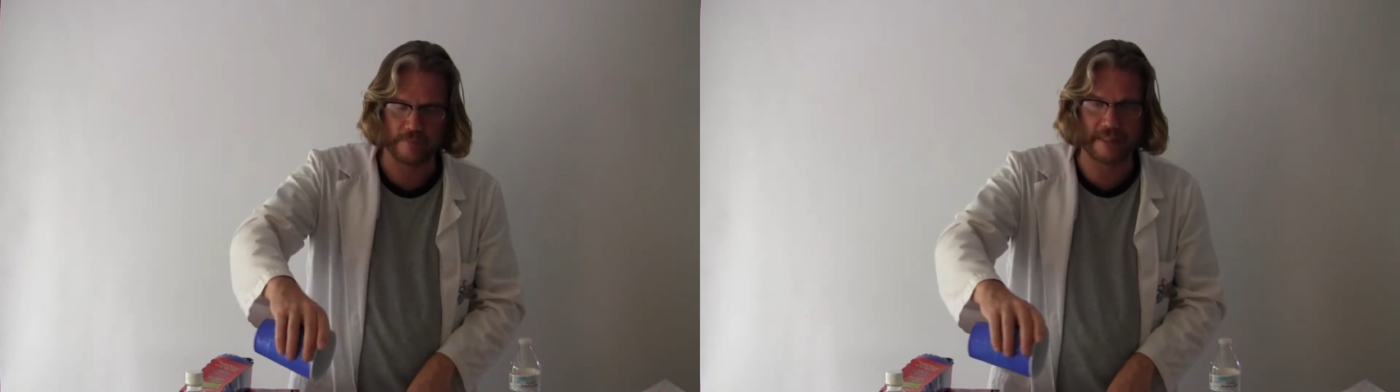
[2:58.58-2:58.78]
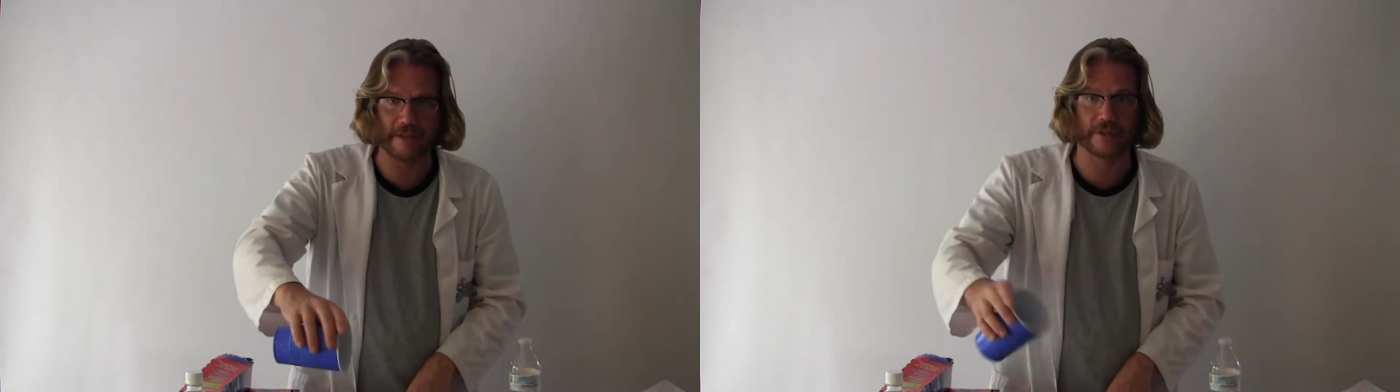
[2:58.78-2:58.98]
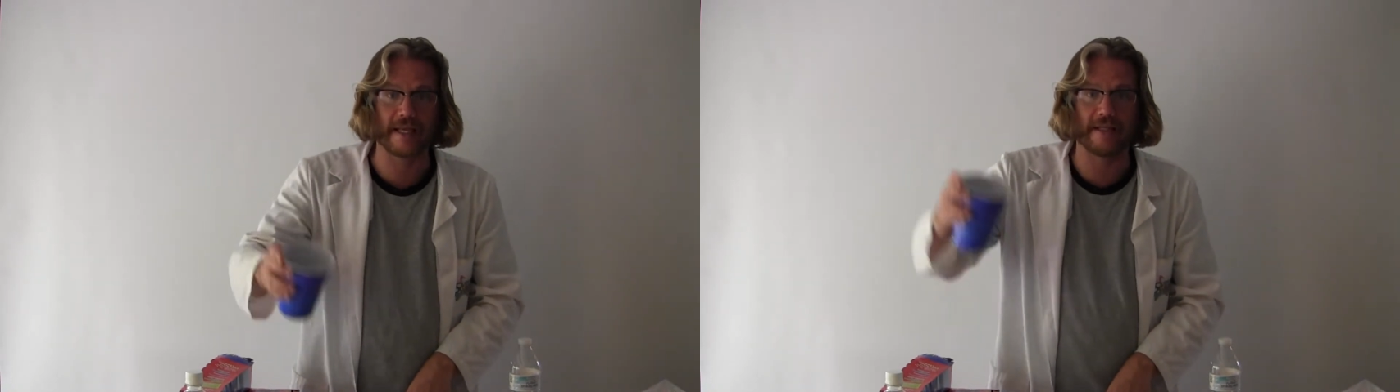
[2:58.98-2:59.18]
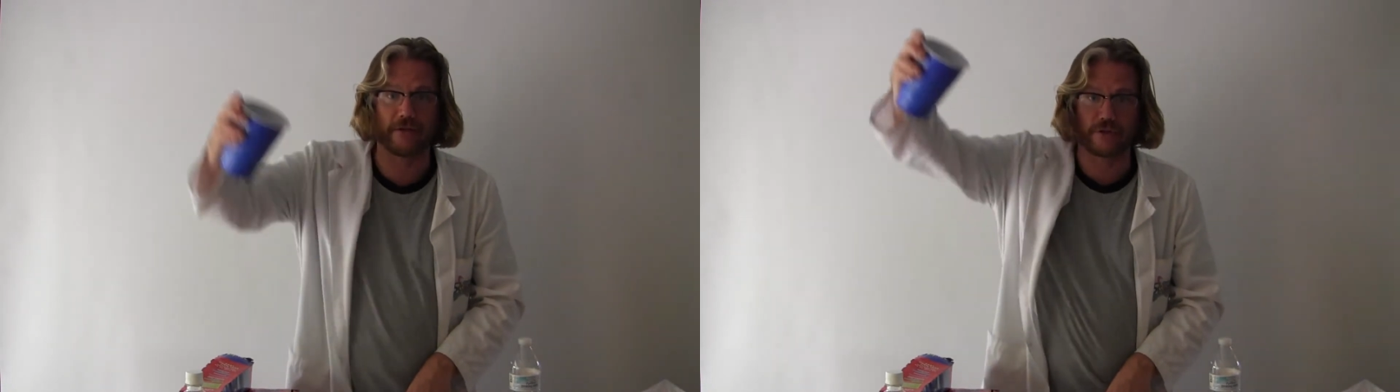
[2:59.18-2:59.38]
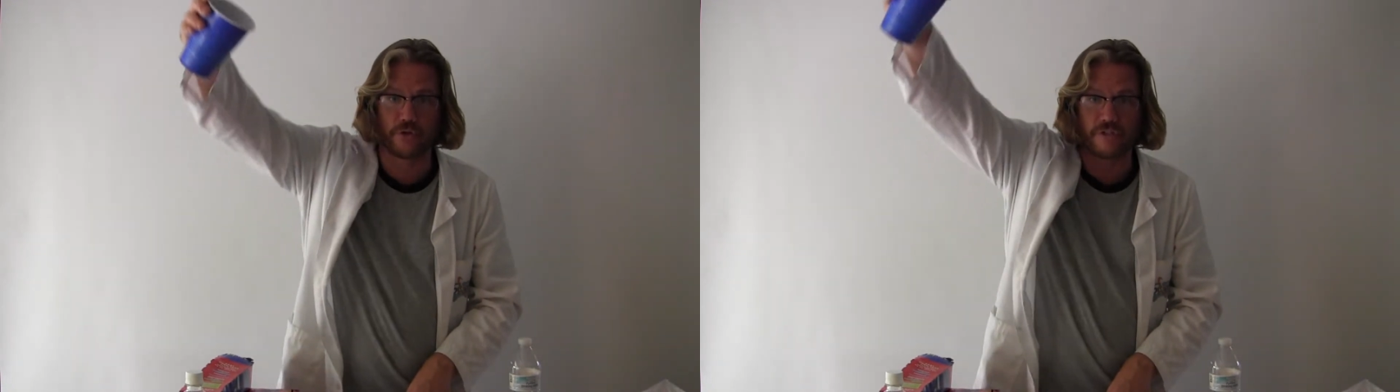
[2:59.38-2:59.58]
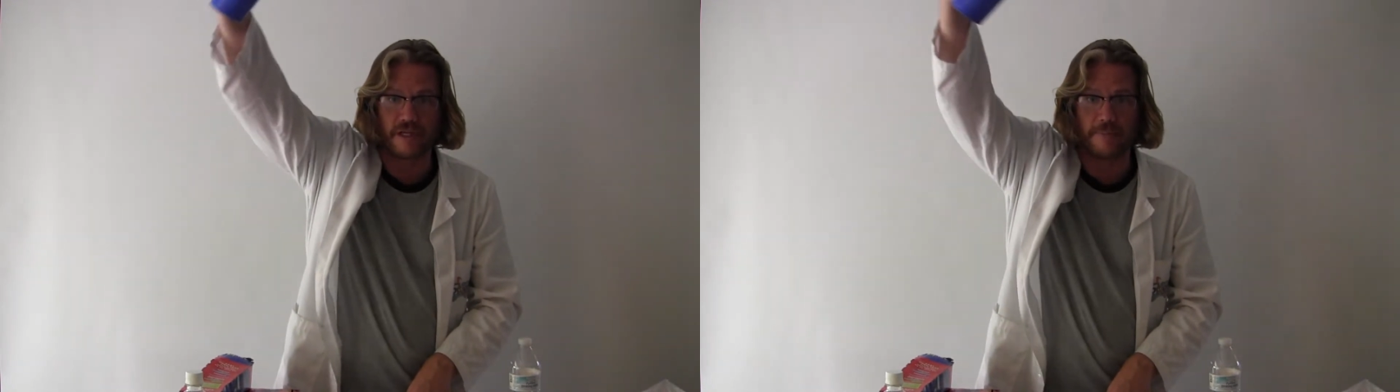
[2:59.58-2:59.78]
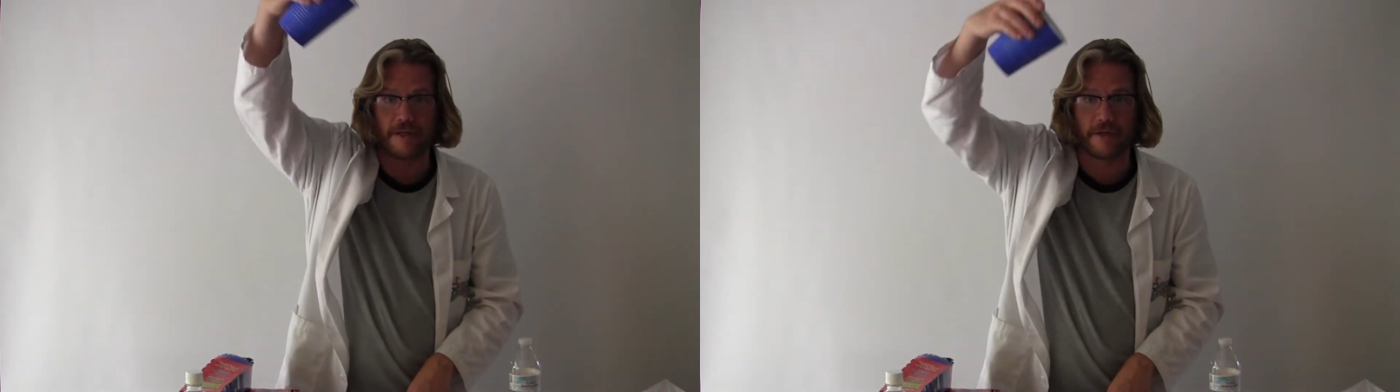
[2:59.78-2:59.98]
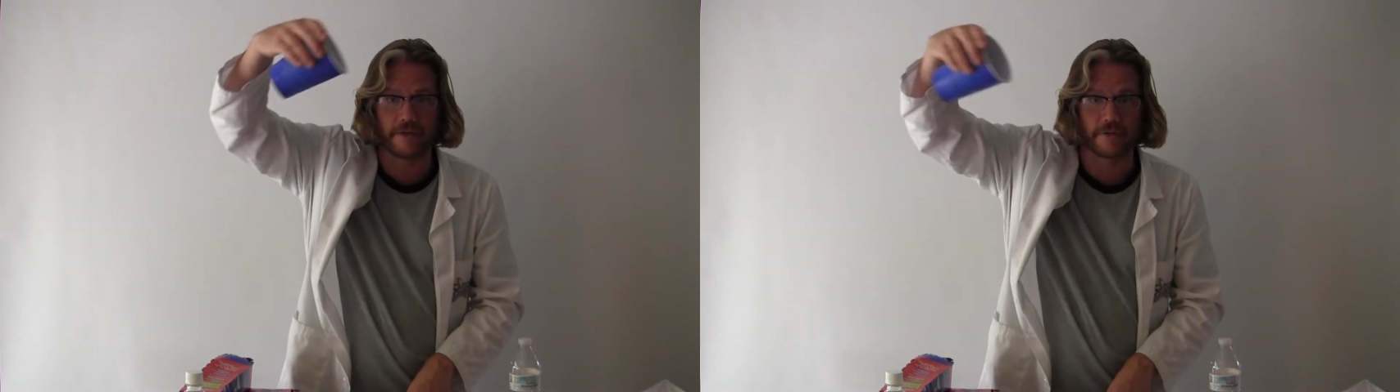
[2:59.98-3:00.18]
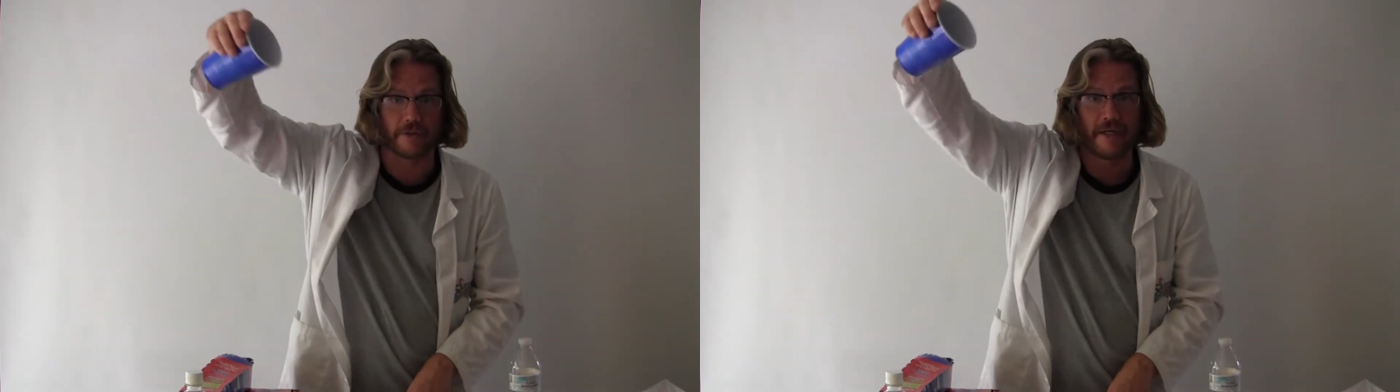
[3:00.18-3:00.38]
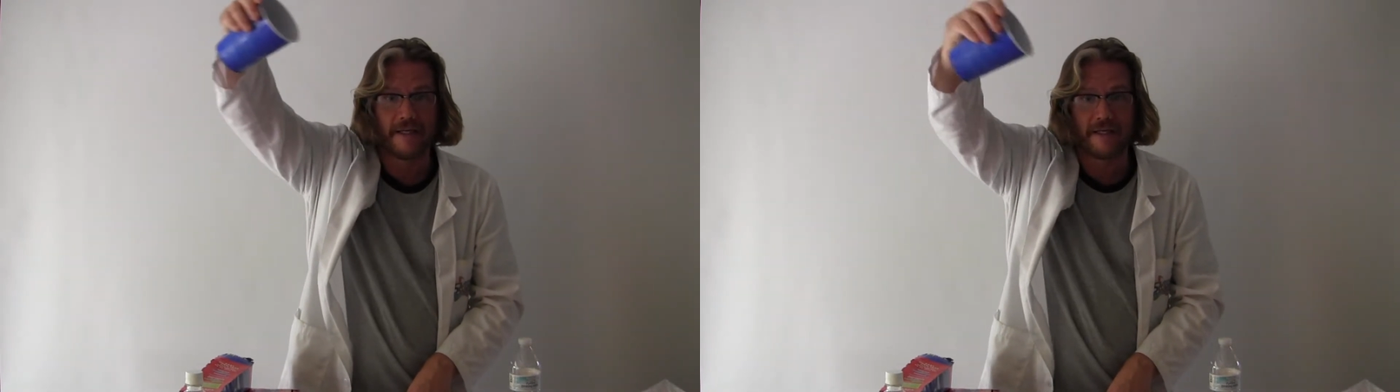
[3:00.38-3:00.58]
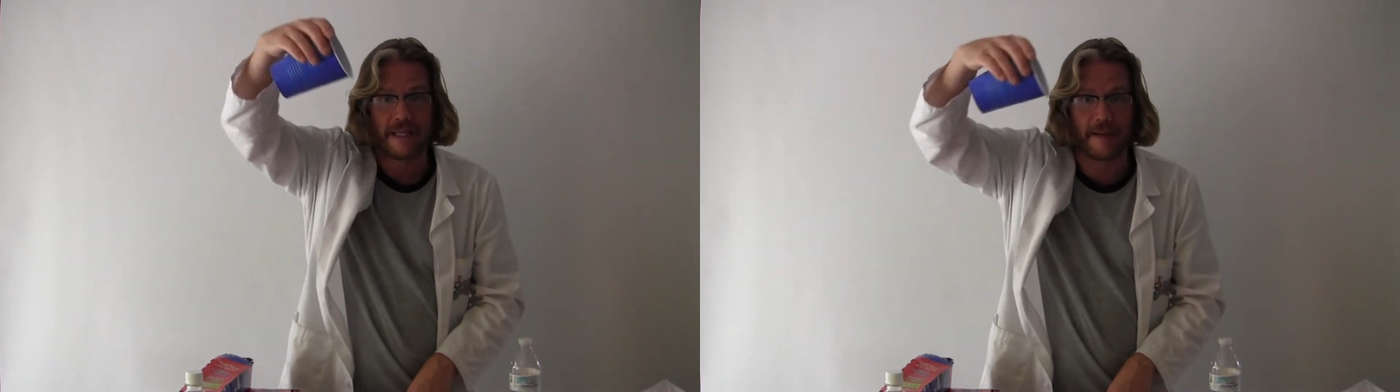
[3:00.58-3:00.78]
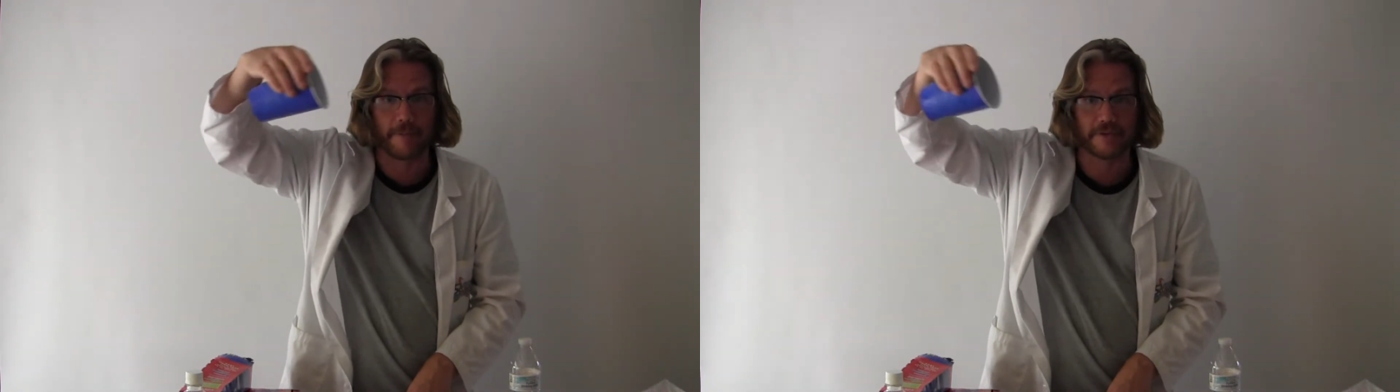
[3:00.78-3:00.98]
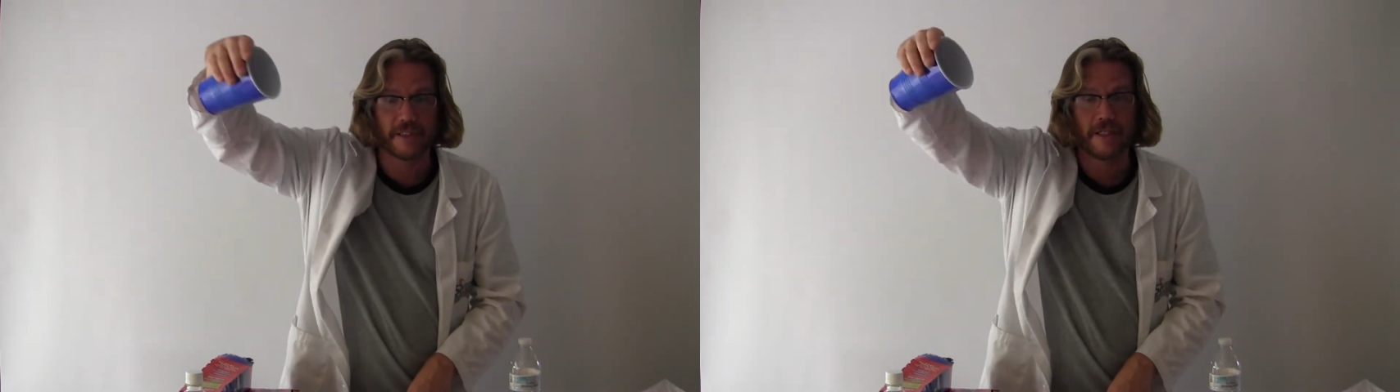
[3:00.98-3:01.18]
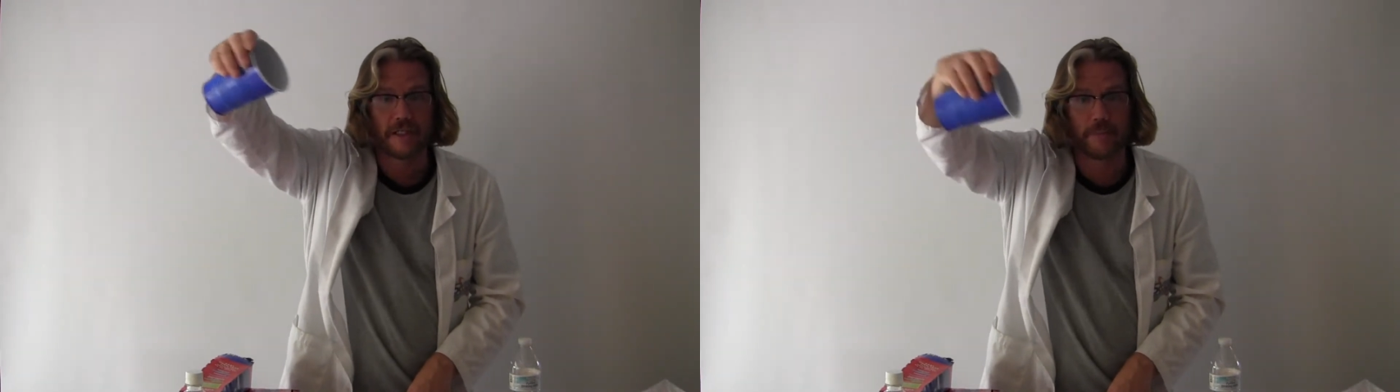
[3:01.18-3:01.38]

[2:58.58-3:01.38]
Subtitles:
Now you can't, they're usually up here because they're campers. You